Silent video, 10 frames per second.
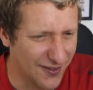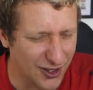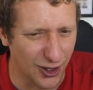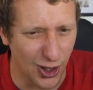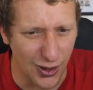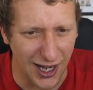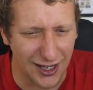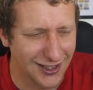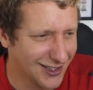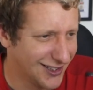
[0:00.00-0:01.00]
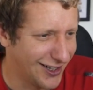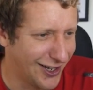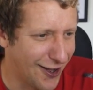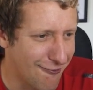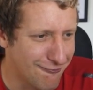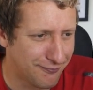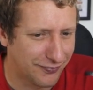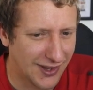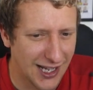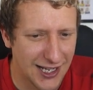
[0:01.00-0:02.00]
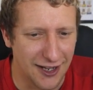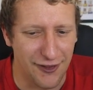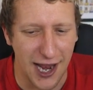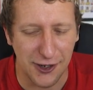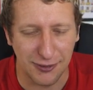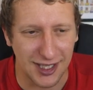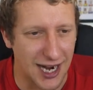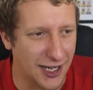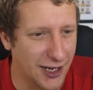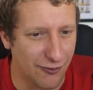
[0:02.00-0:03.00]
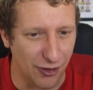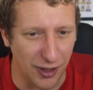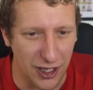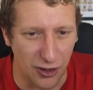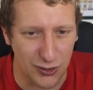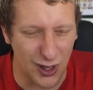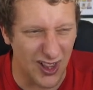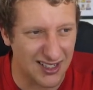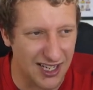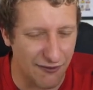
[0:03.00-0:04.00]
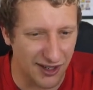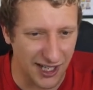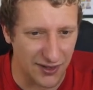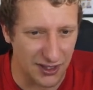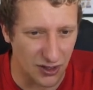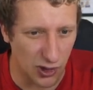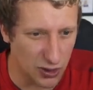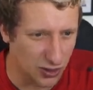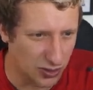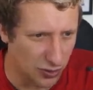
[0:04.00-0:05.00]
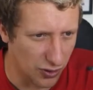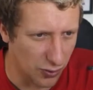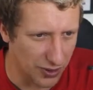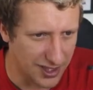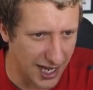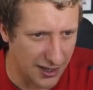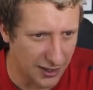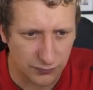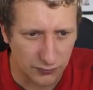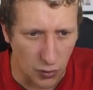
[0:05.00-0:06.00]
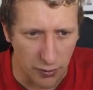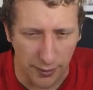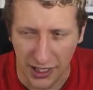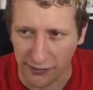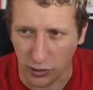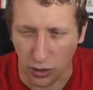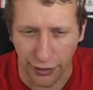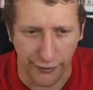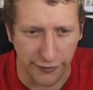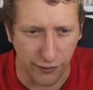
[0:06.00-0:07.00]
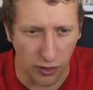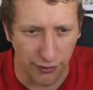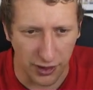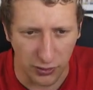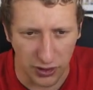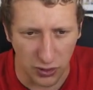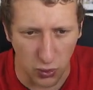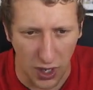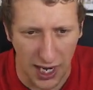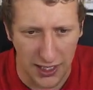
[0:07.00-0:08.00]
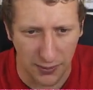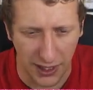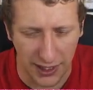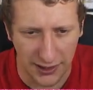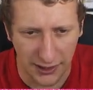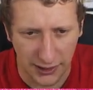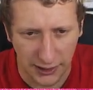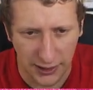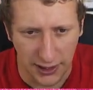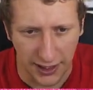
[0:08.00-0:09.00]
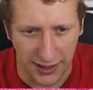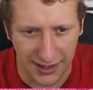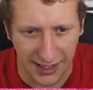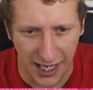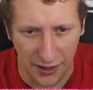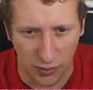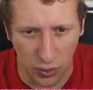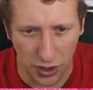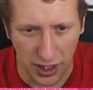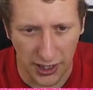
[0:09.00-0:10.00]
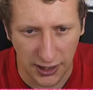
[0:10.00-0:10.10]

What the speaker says: to learn that. If they end up signing him from Lyon as well, that definitely gives us an option as another number 10. And maybe even go 3-4-3 with two wider players, either side of a Wonyi.